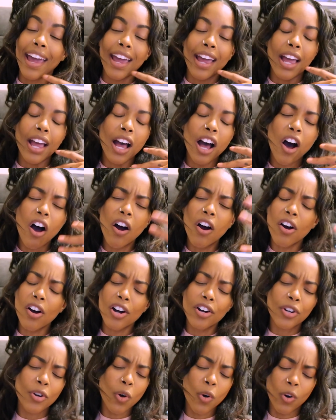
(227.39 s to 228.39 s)
a
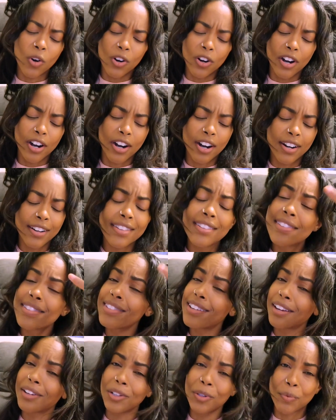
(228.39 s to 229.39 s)
hardcore
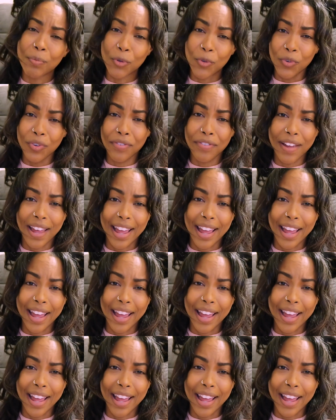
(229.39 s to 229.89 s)
Sailor Moon